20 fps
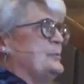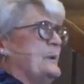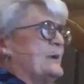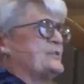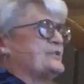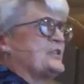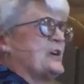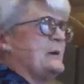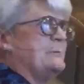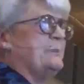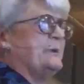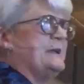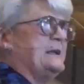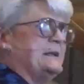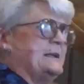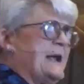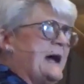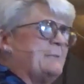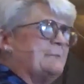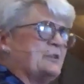much company
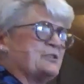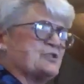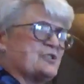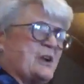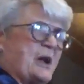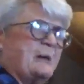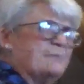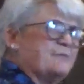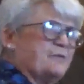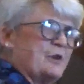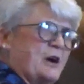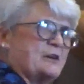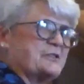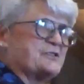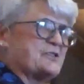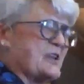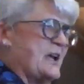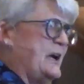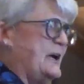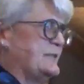and not much time for
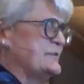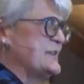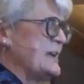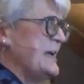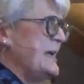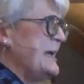ourselves, and